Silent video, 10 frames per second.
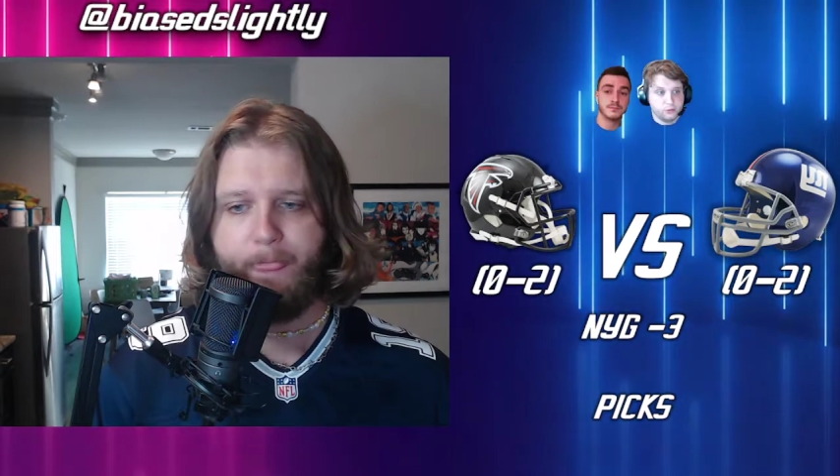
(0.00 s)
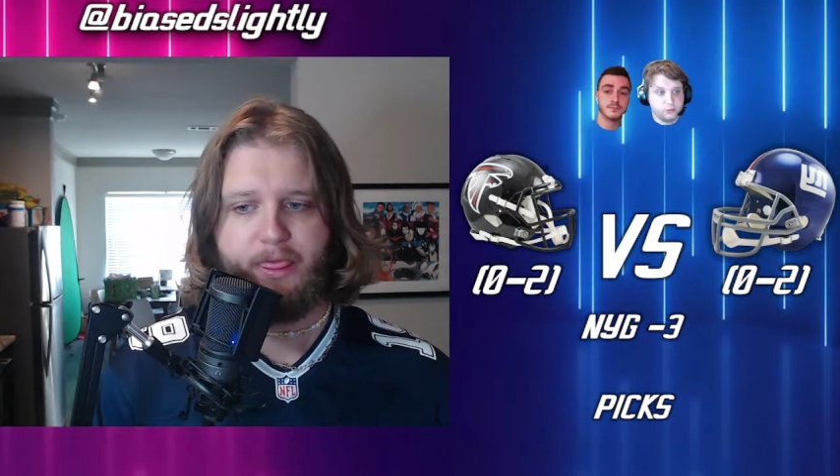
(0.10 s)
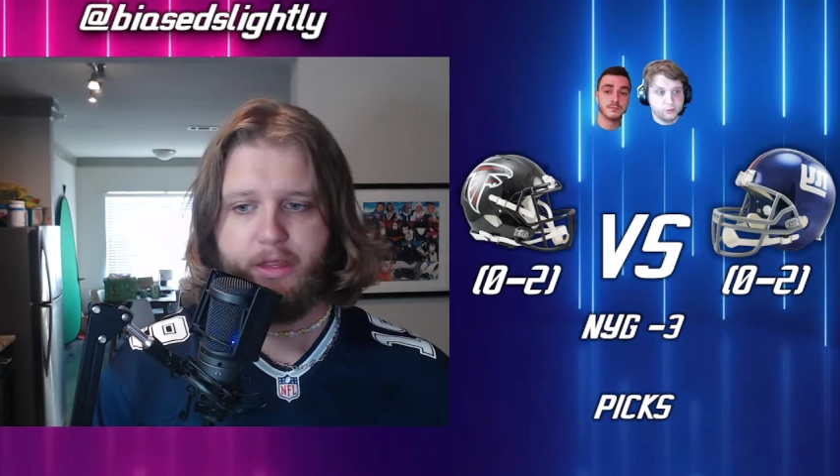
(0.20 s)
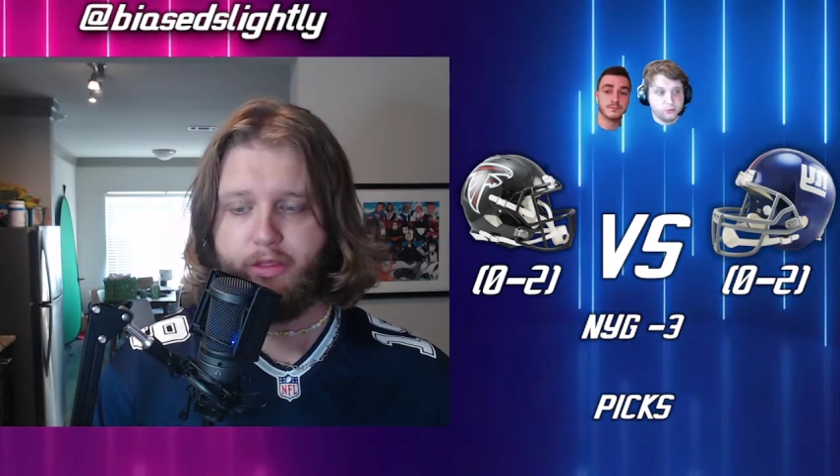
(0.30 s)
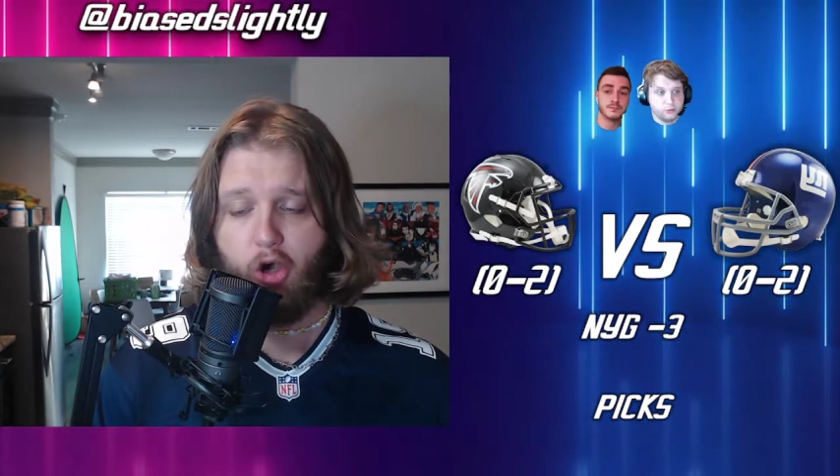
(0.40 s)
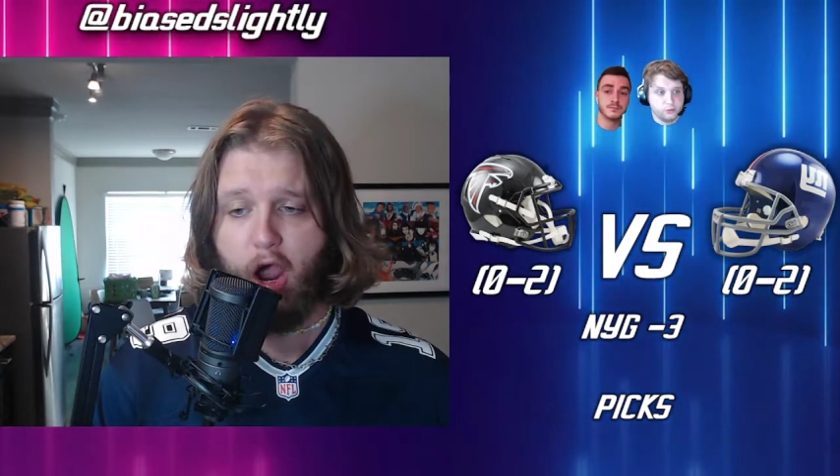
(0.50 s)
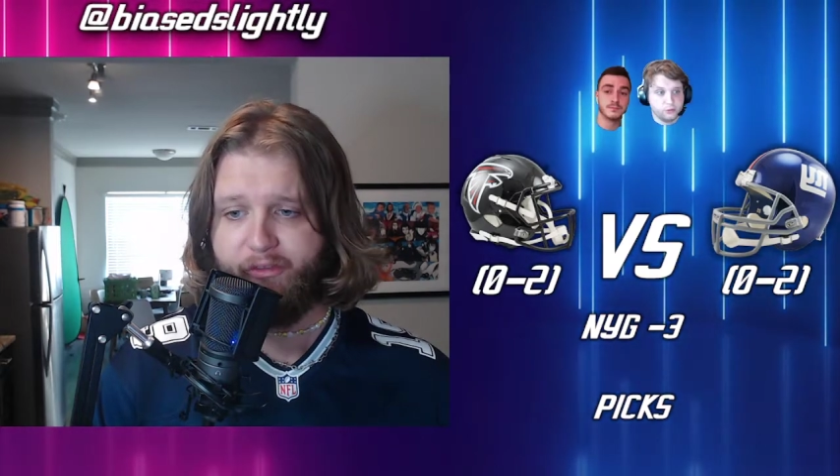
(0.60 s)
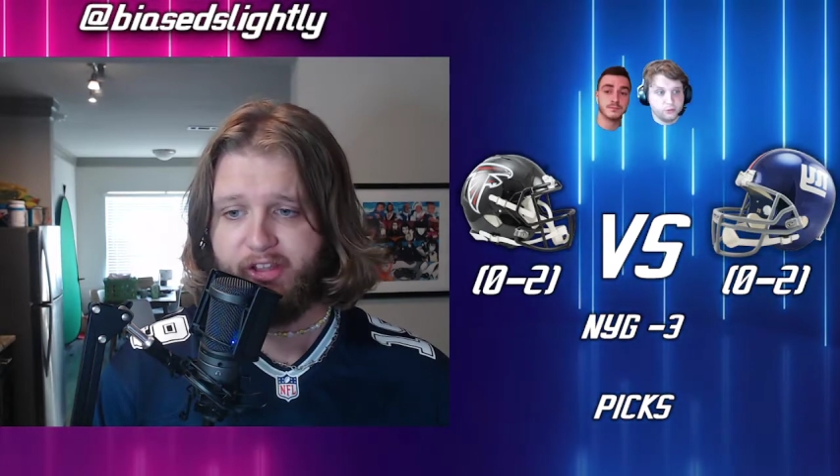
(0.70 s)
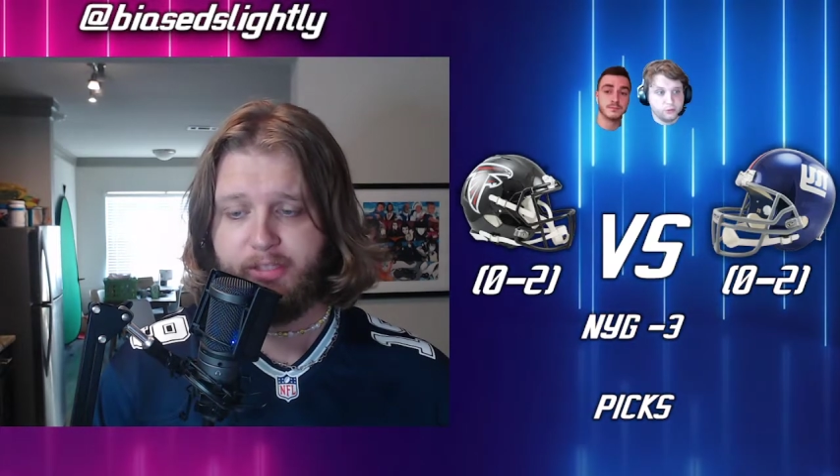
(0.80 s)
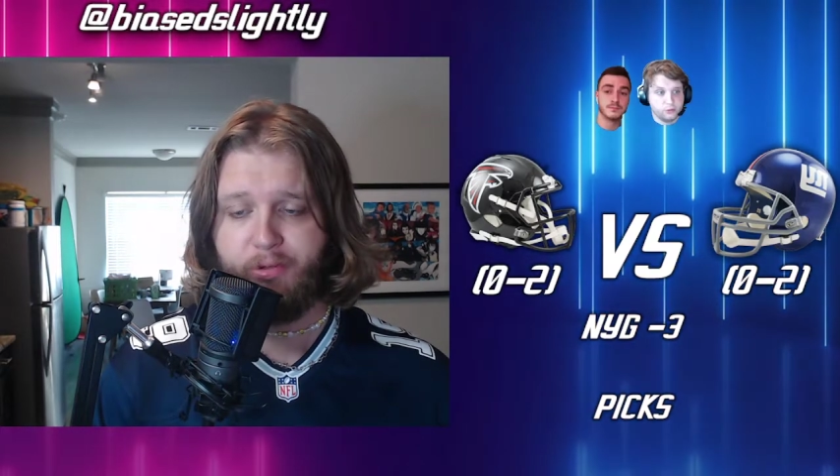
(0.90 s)
their
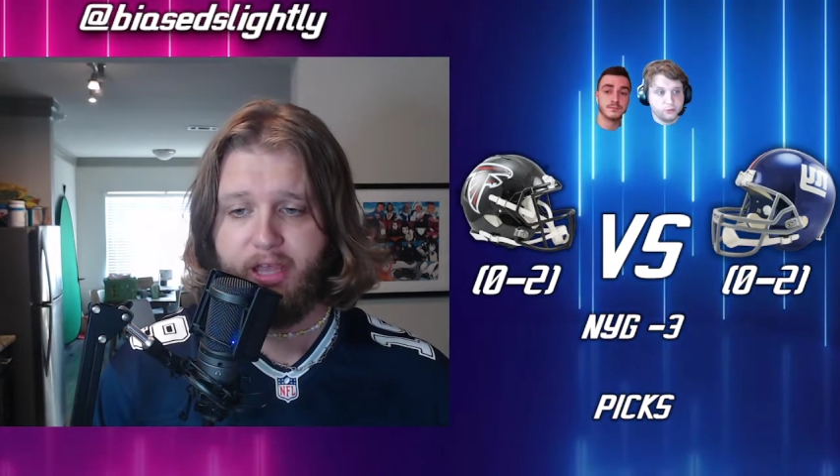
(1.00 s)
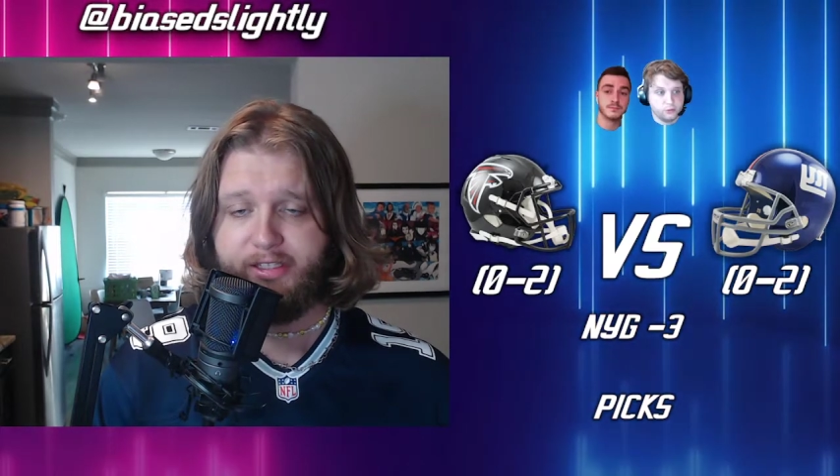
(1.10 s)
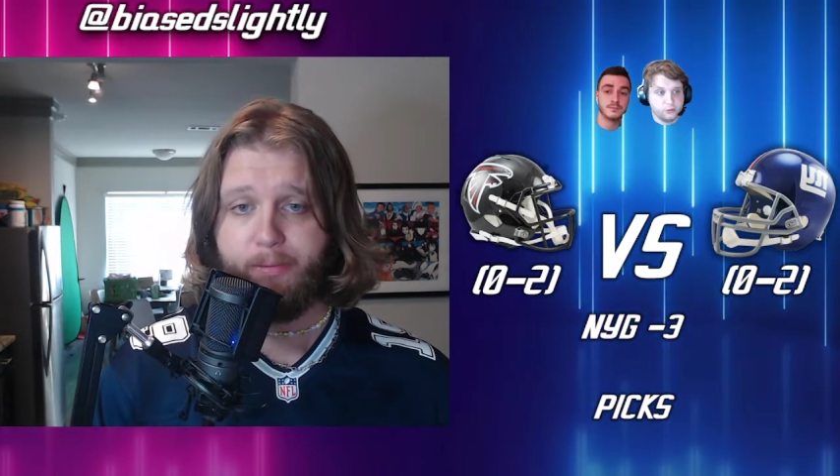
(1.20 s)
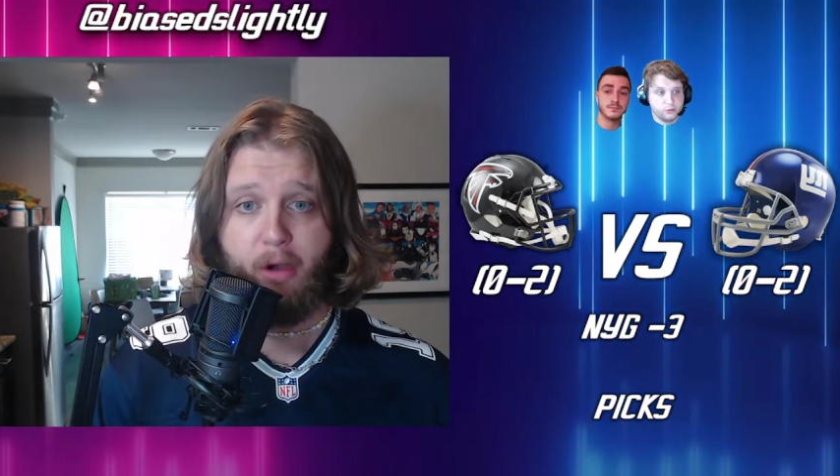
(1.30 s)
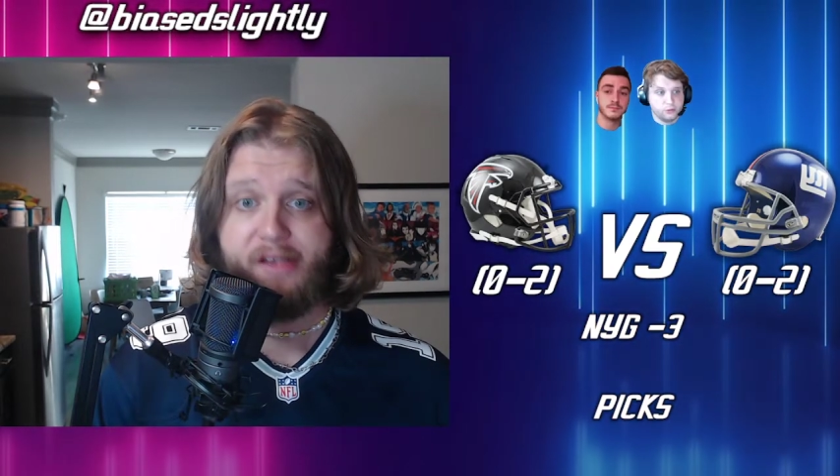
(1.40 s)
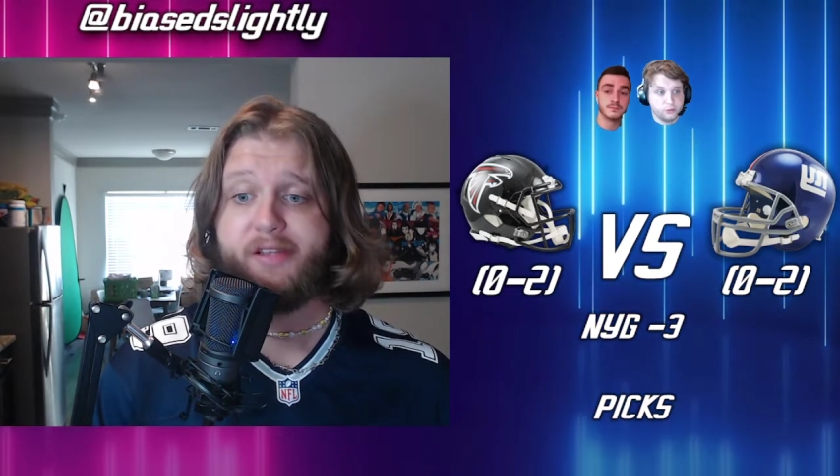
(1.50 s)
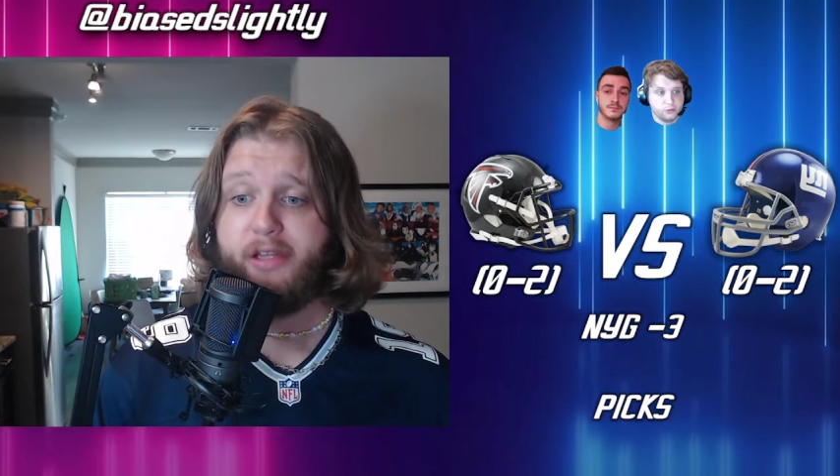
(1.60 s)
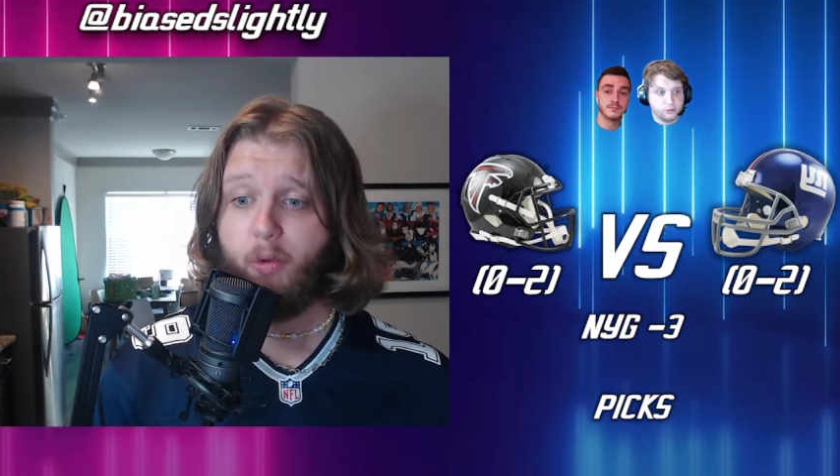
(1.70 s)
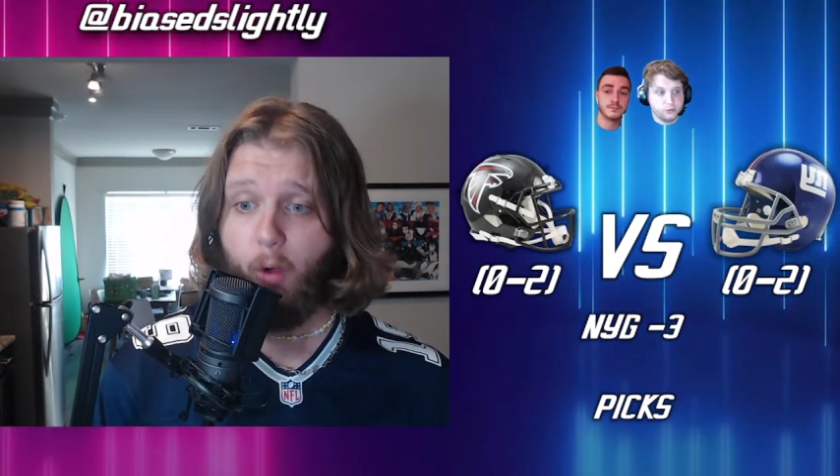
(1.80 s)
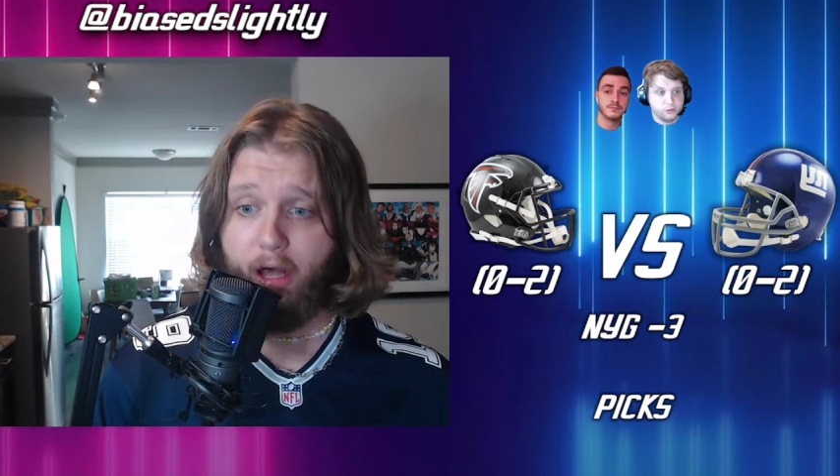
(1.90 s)
offense played
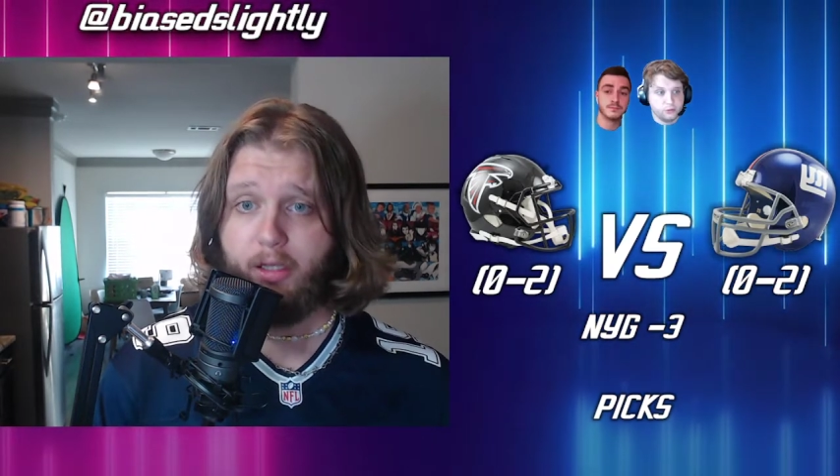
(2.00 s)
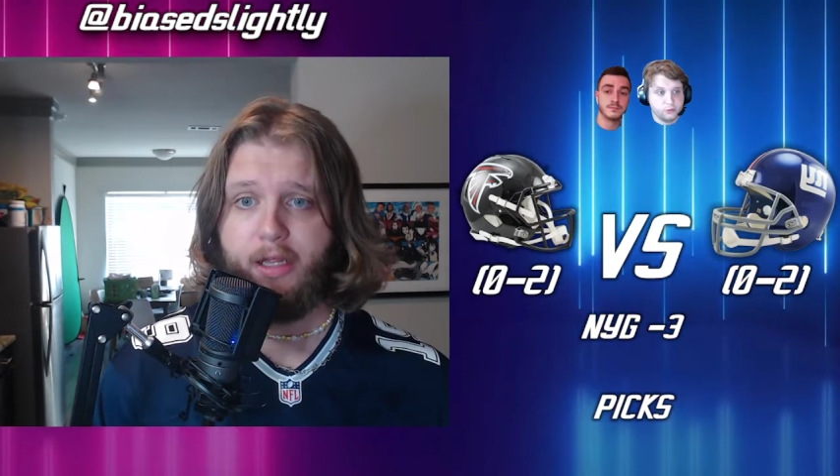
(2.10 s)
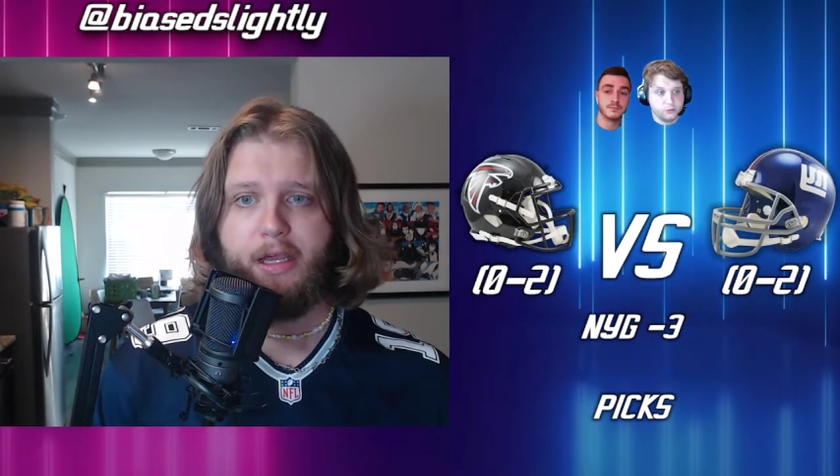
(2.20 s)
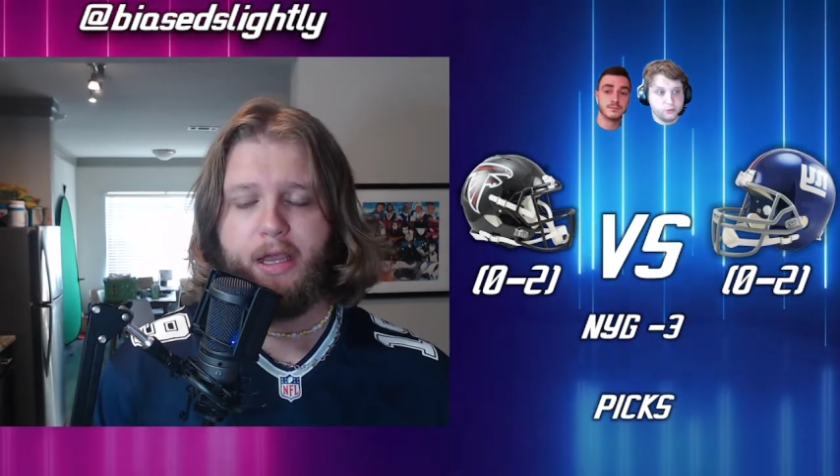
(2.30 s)
surprisingly well